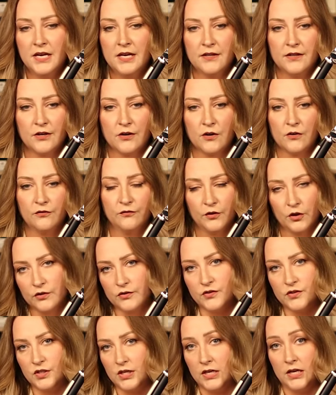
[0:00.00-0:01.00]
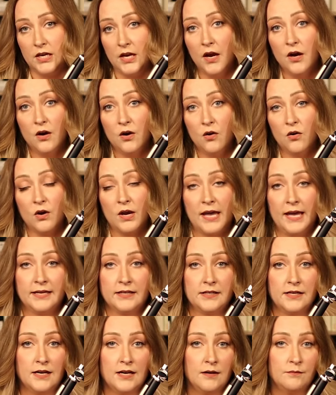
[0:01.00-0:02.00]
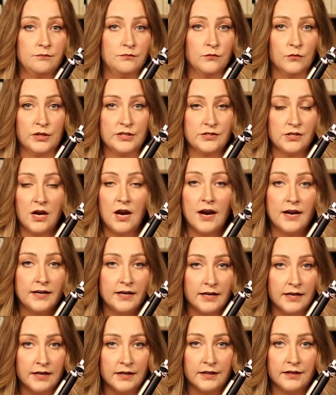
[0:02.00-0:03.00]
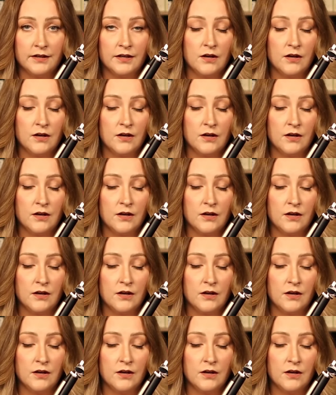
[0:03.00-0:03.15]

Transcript: Their first CEO ended up resigning.